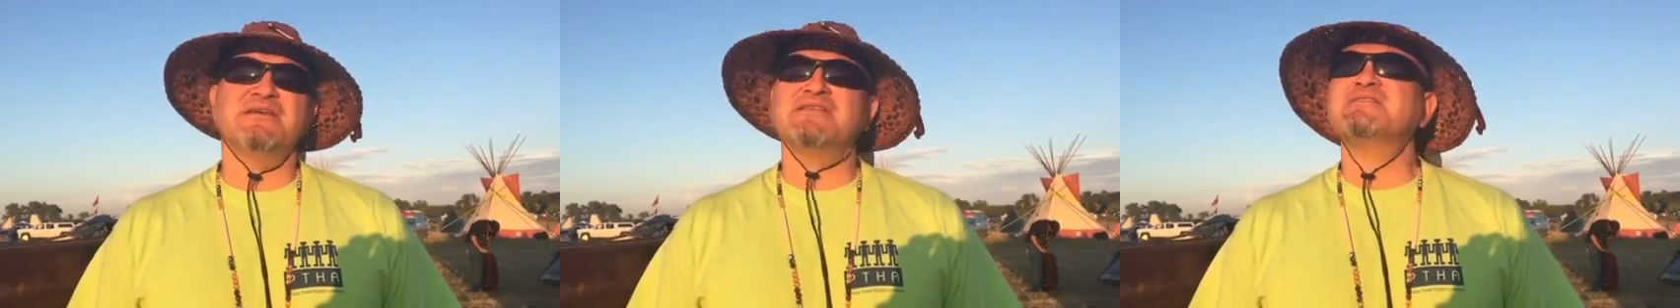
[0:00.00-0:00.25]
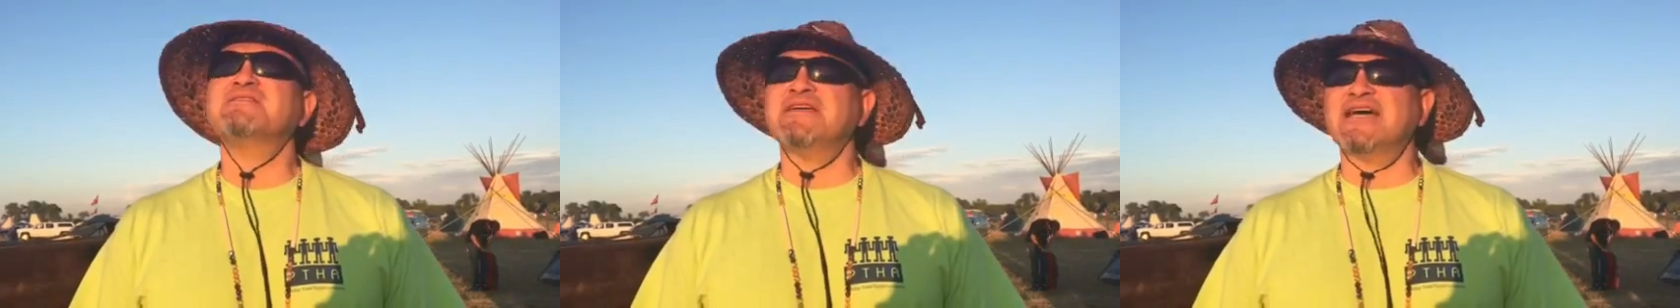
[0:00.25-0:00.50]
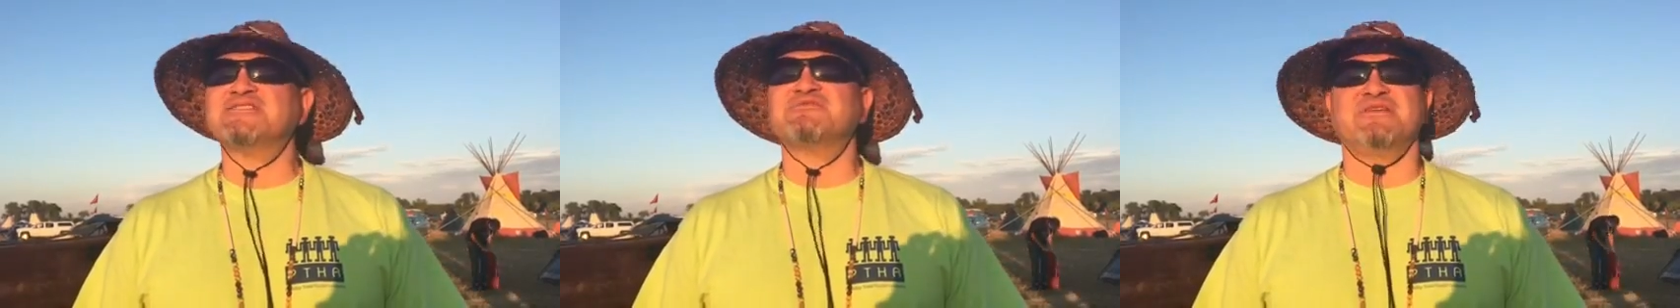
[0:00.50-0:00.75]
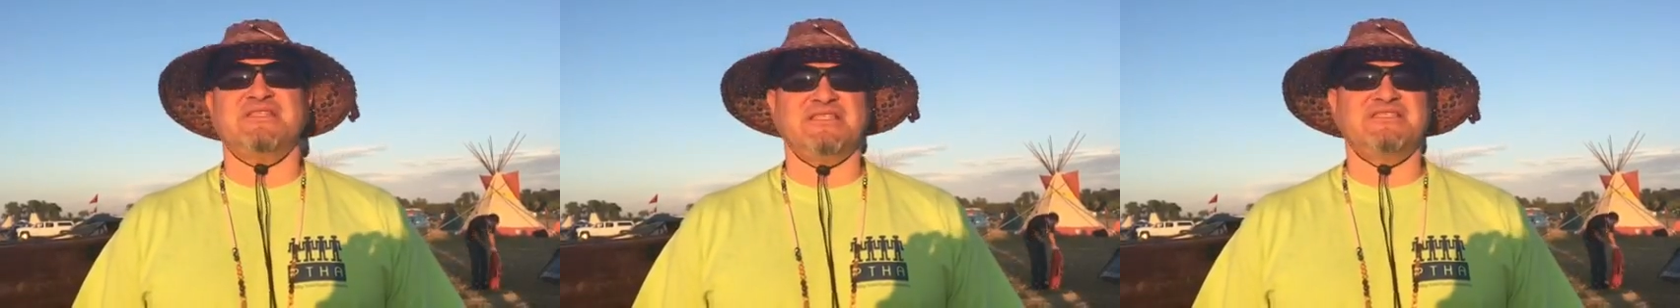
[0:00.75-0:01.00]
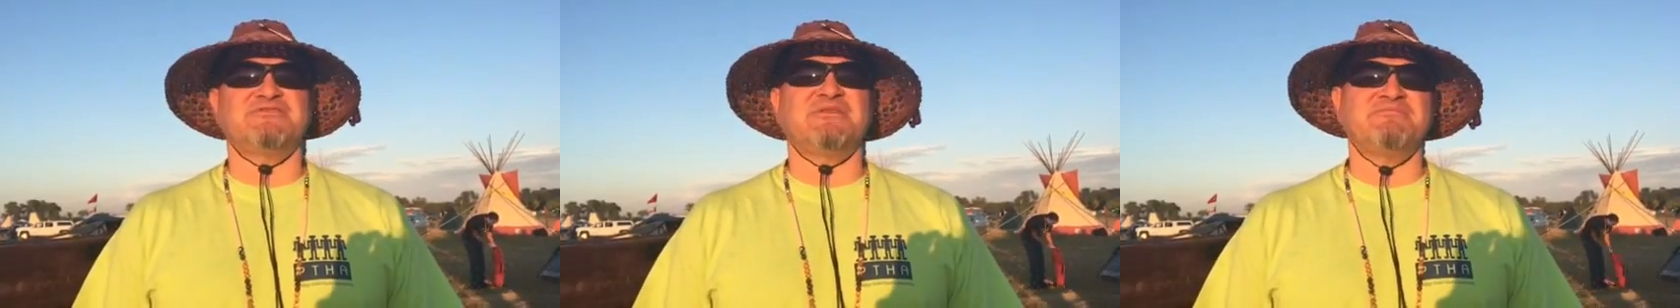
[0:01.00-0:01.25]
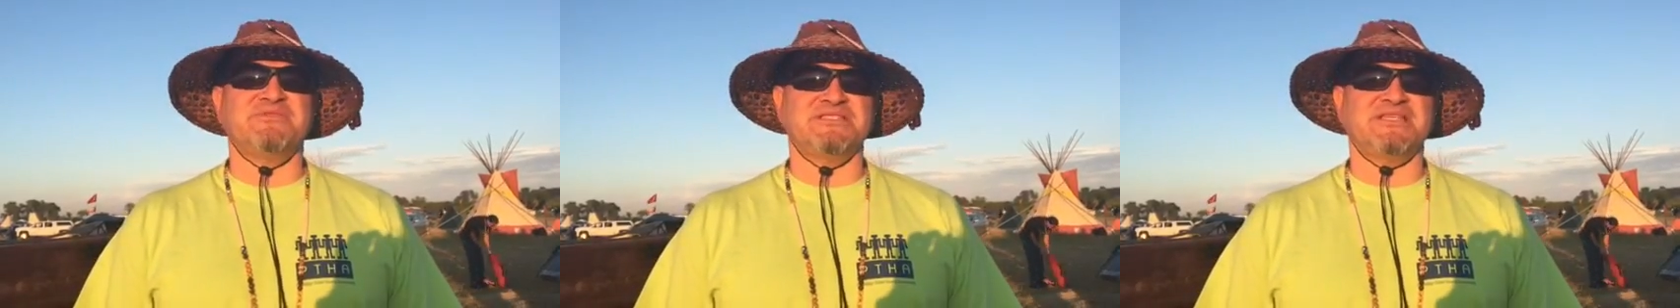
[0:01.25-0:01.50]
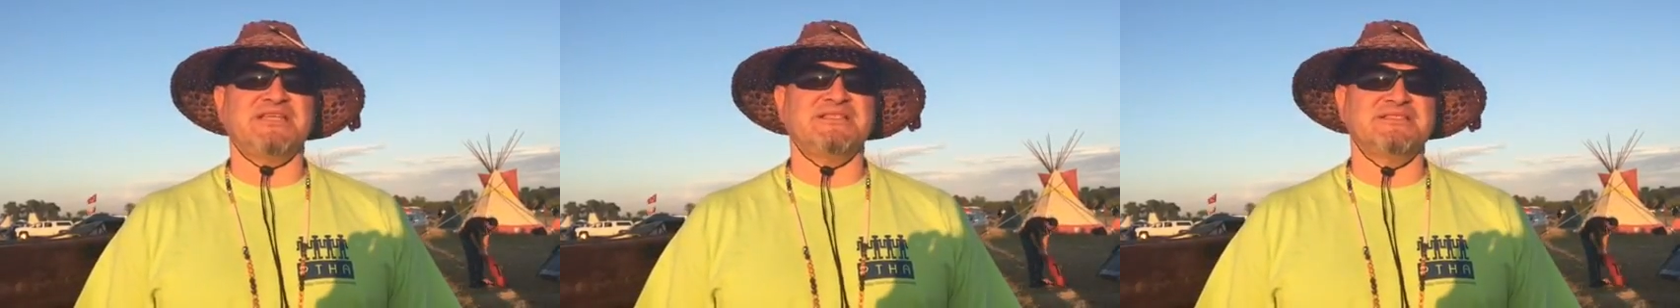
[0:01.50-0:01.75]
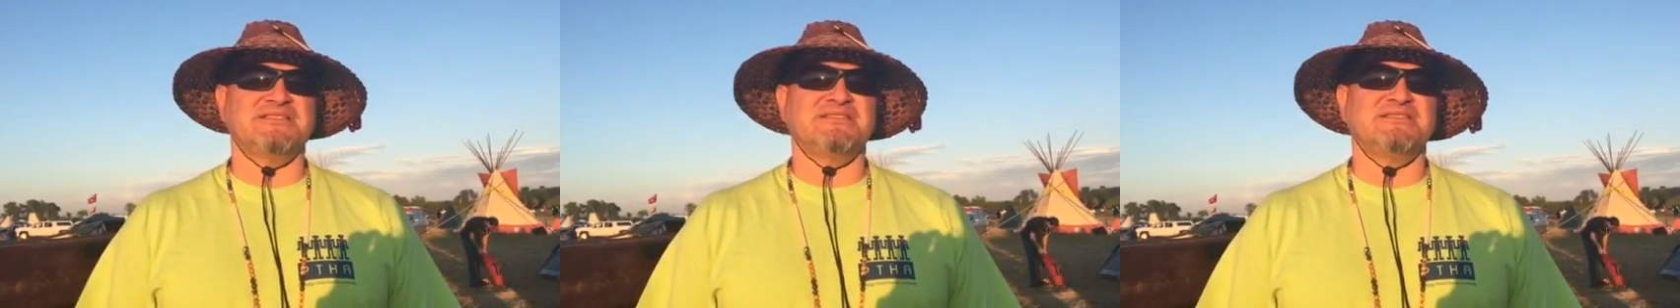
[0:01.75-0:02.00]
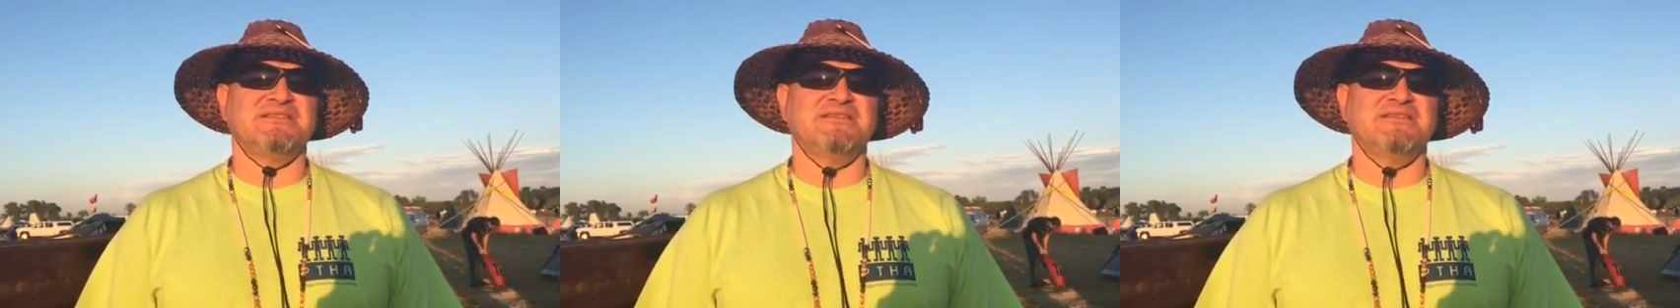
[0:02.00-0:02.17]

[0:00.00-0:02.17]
That's what this represents.